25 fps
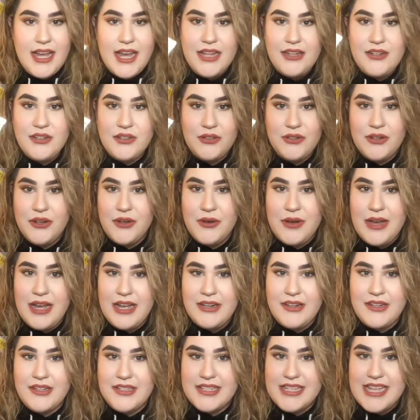I don't know
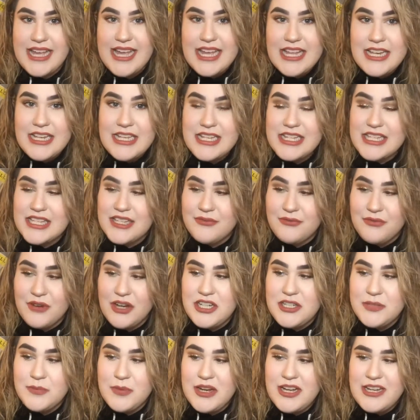how to say it. It's a
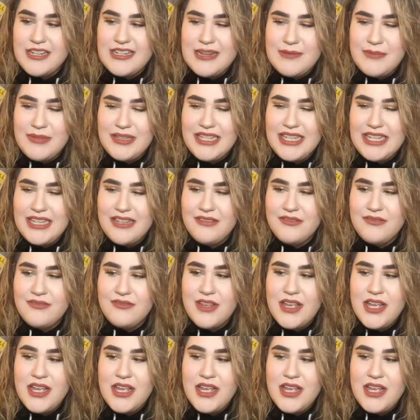French brand, I believe.